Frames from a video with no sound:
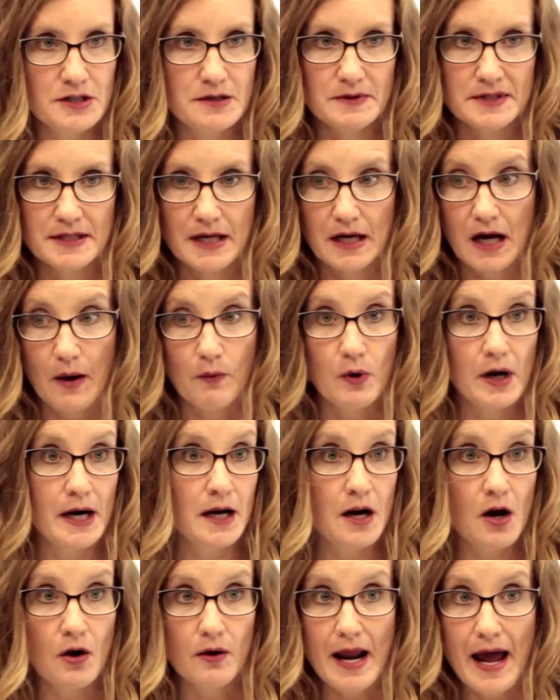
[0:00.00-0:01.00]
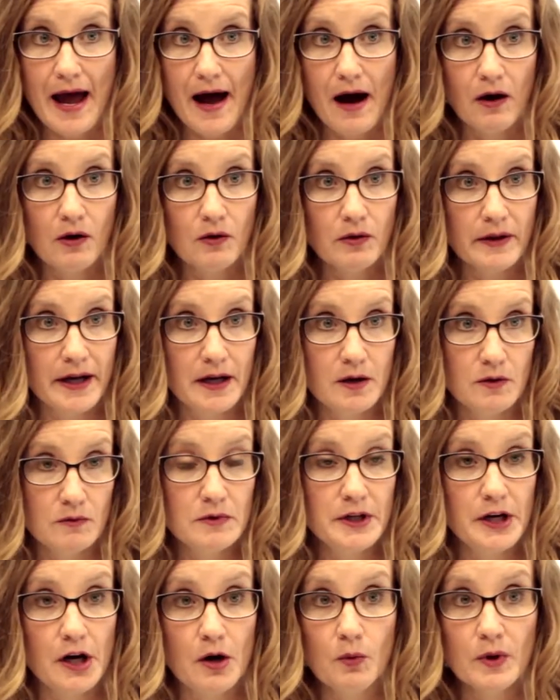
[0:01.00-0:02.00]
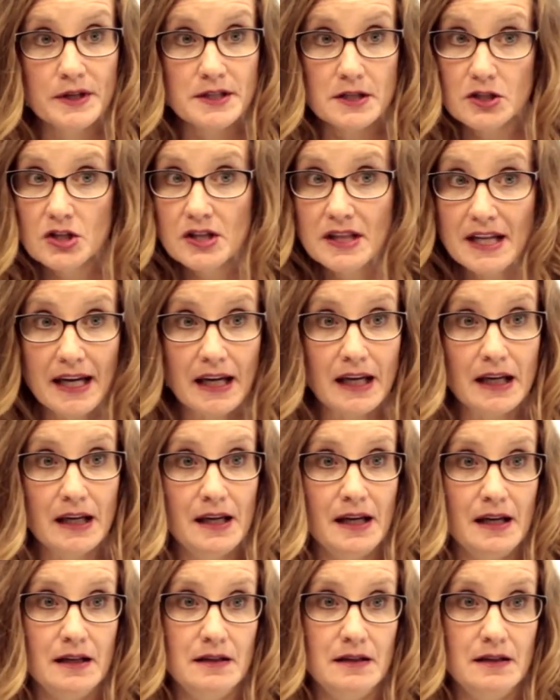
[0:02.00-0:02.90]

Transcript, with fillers: She was like, I wanna know now, like, you know, what did you think?